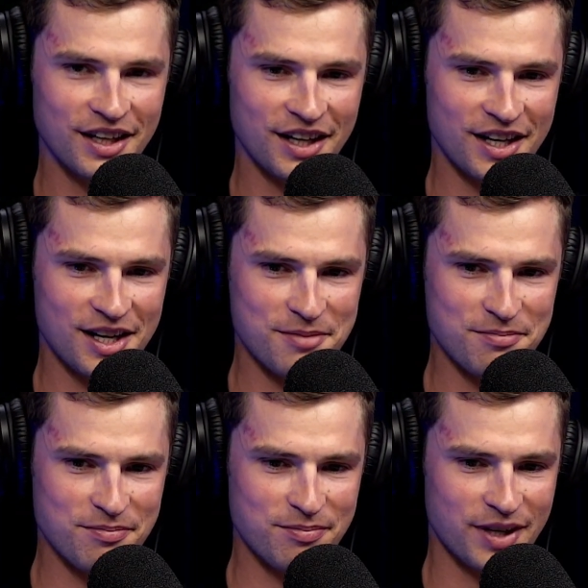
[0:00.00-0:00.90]

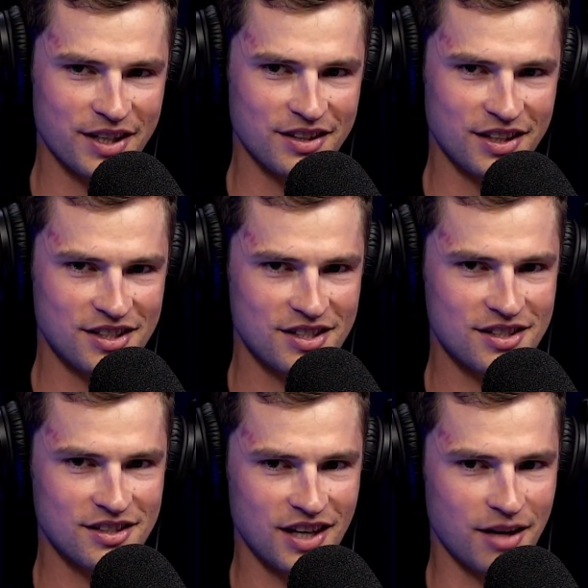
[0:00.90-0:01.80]
But
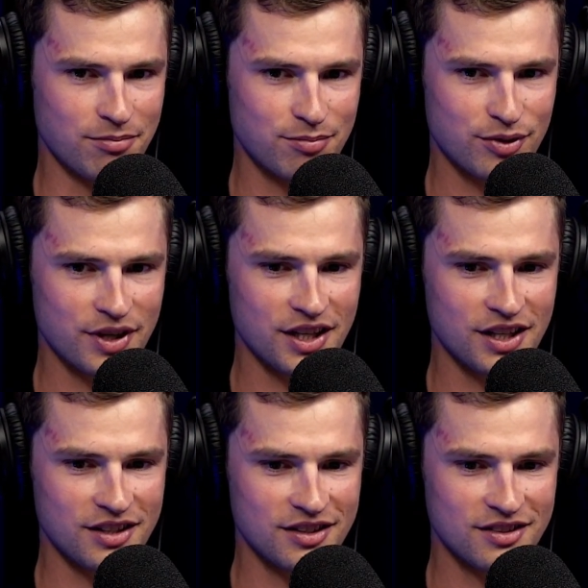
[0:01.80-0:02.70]
it's
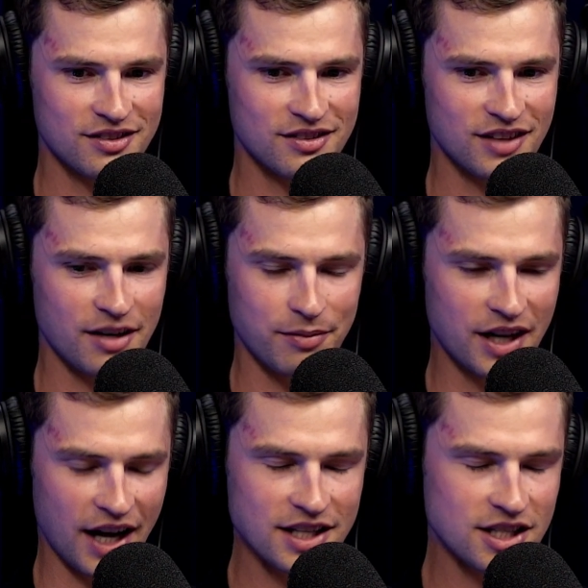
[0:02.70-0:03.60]
pretty, and I mean
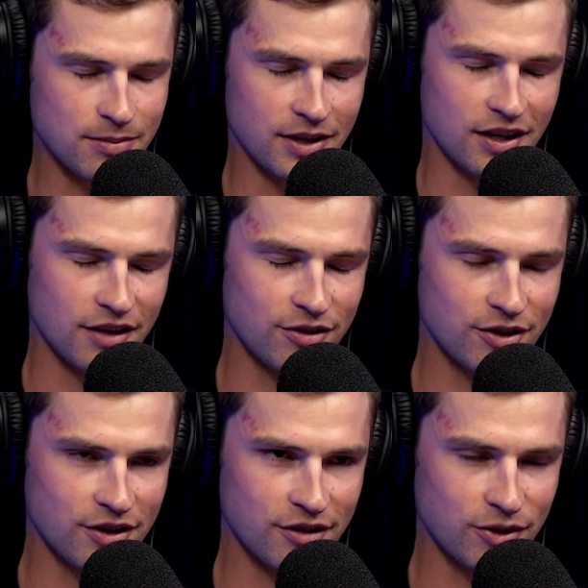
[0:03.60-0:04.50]
it has to be if
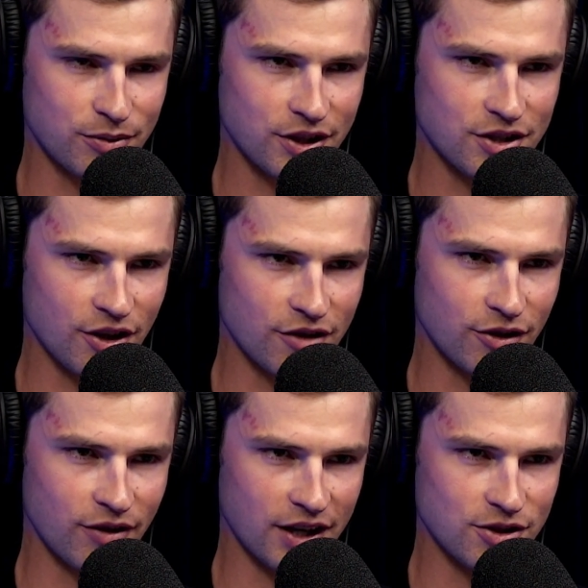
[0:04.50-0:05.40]
you're wanting to go for
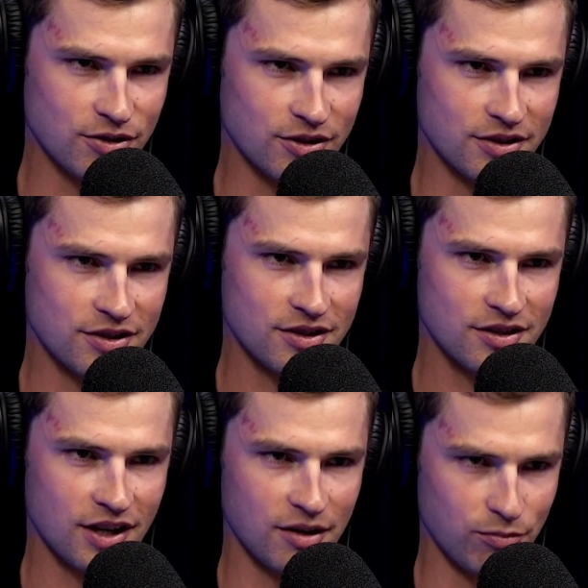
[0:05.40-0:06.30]
grand tours
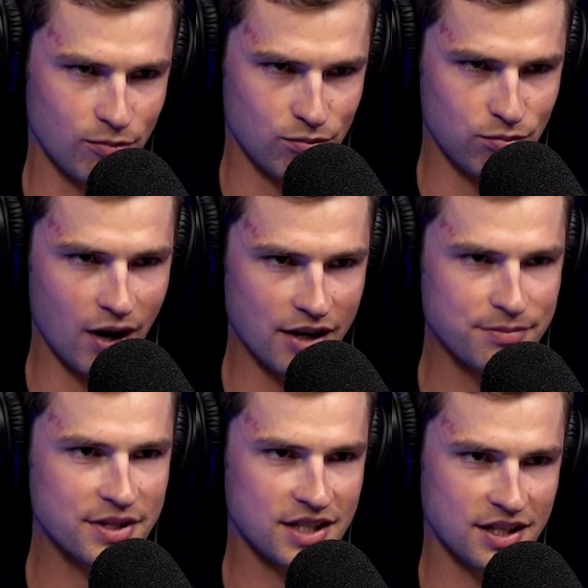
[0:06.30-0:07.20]
and
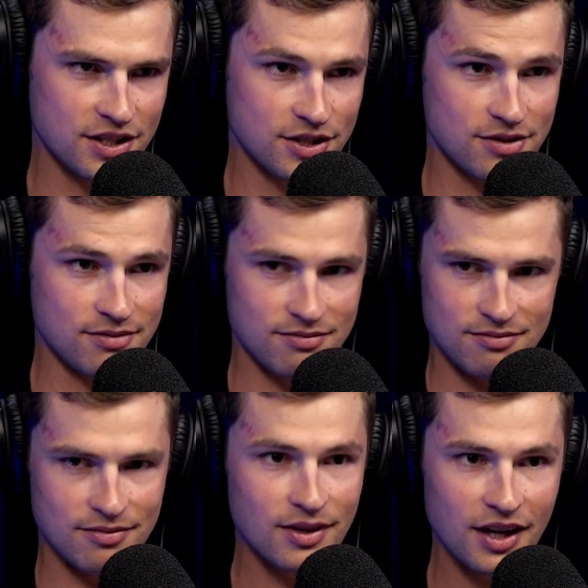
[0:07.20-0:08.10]
1%ers
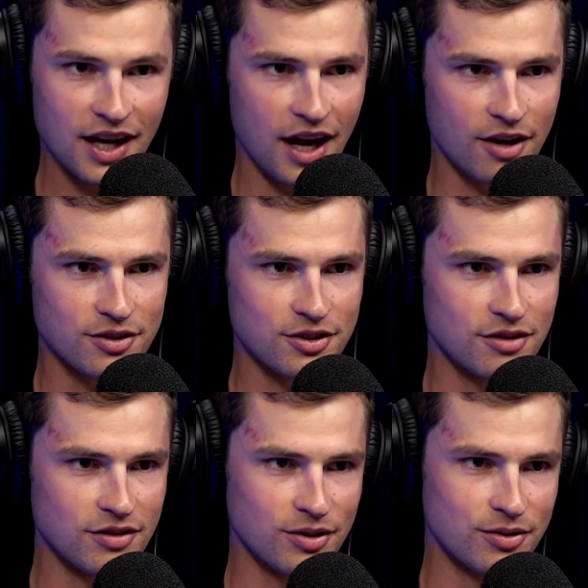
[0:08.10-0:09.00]
count
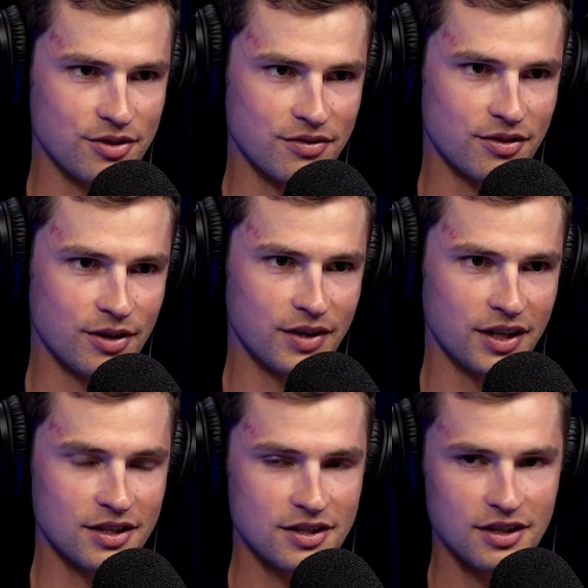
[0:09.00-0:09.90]
over the course of 3
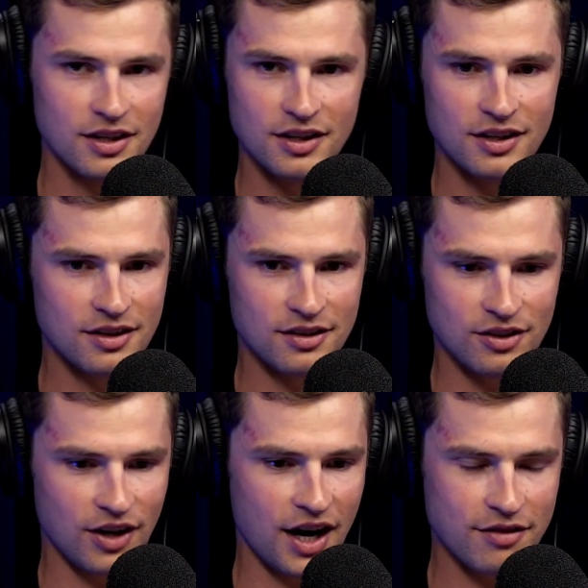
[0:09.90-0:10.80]
weeks,
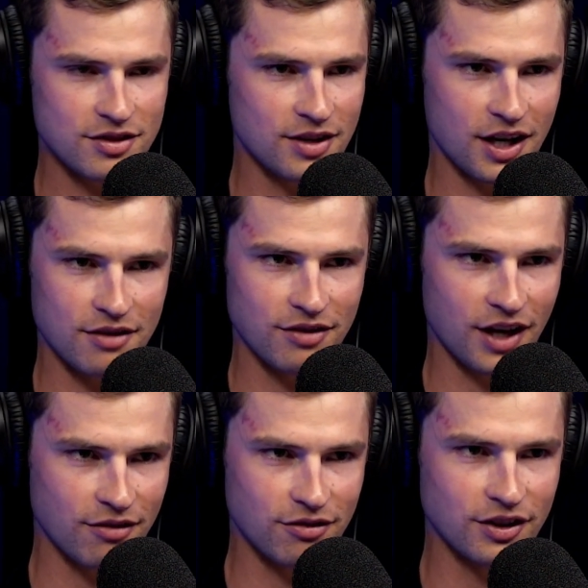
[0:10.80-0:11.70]
you have to have
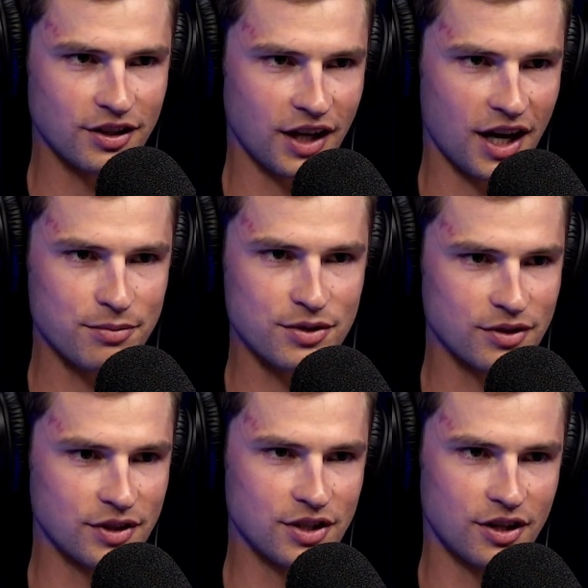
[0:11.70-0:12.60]
everything
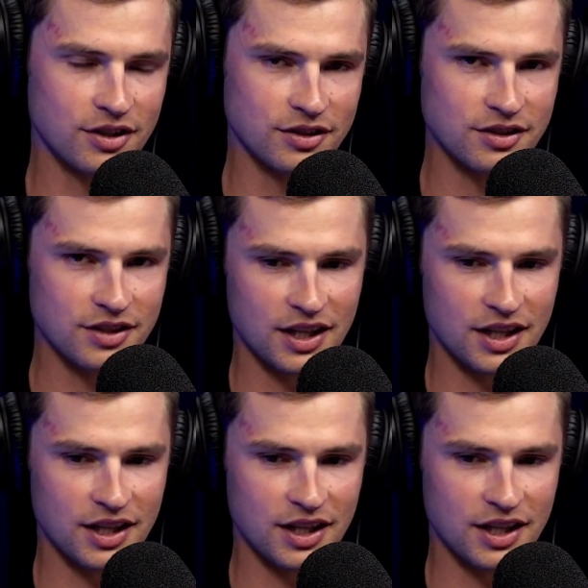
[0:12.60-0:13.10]
absolutely dialed.